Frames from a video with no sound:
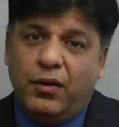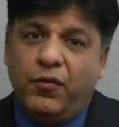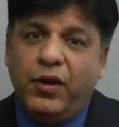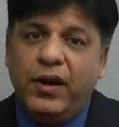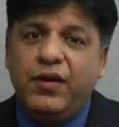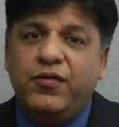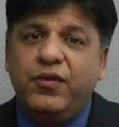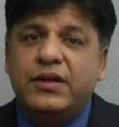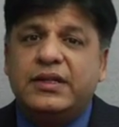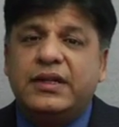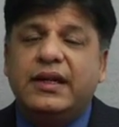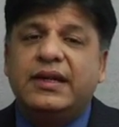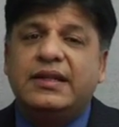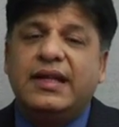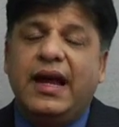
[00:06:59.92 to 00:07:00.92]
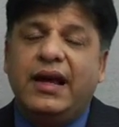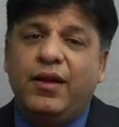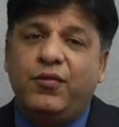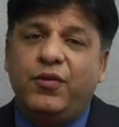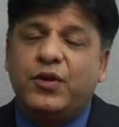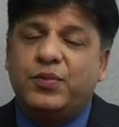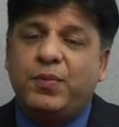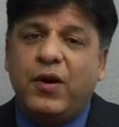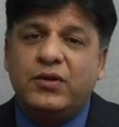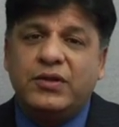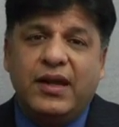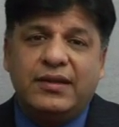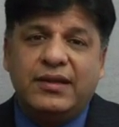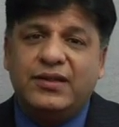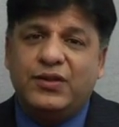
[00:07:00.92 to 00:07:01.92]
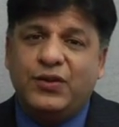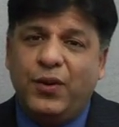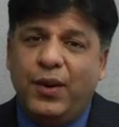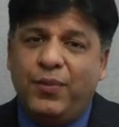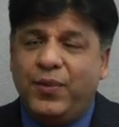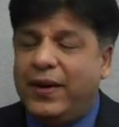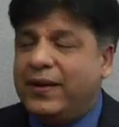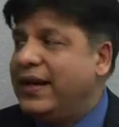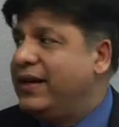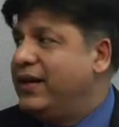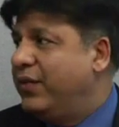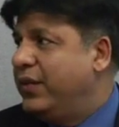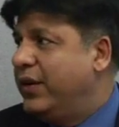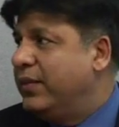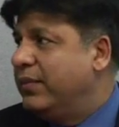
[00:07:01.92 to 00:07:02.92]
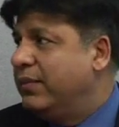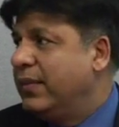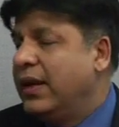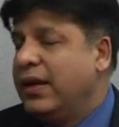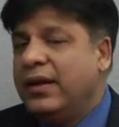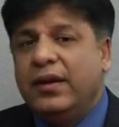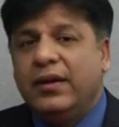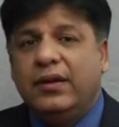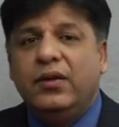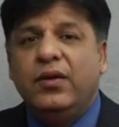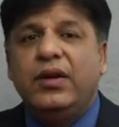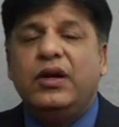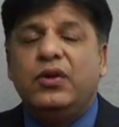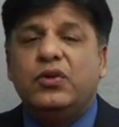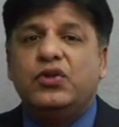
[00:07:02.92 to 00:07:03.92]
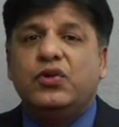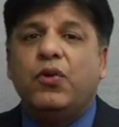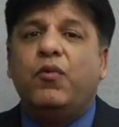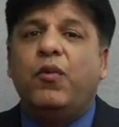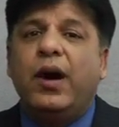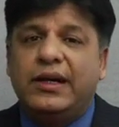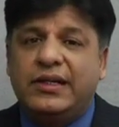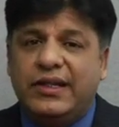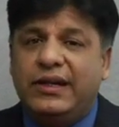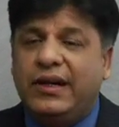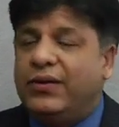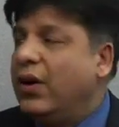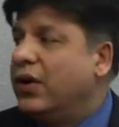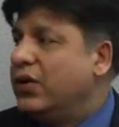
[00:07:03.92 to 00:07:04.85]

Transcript: very first thing is that if your spouse doesn't show up at the interview, you need to show why she did not